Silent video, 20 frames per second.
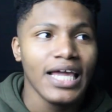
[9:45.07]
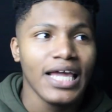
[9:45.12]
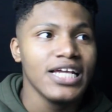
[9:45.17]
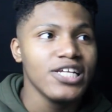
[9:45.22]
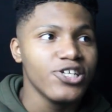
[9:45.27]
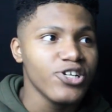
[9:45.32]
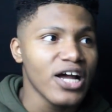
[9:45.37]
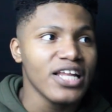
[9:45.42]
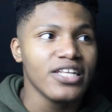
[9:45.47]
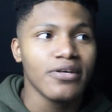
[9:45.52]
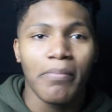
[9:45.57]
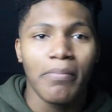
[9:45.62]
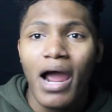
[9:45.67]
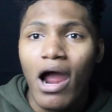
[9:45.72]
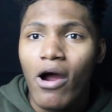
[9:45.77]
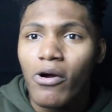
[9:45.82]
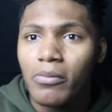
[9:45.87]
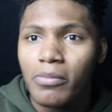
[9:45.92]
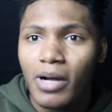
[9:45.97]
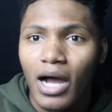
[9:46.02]
He tried to
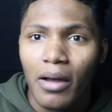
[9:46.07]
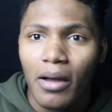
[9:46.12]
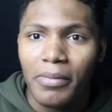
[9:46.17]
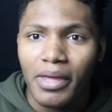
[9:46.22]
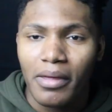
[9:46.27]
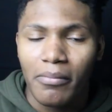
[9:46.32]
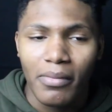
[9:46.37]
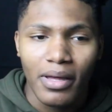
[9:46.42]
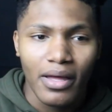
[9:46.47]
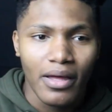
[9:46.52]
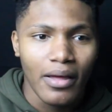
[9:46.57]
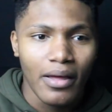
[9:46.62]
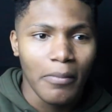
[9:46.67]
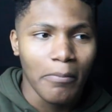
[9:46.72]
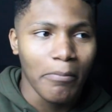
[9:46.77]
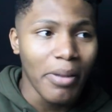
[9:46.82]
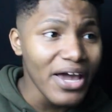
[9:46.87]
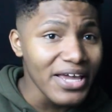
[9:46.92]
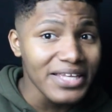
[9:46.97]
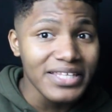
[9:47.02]
powerbomb him,
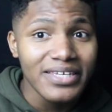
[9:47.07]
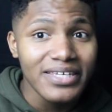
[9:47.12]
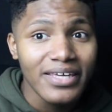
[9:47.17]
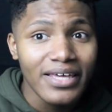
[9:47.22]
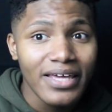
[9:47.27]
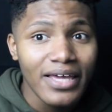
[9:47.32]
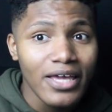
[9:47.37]
but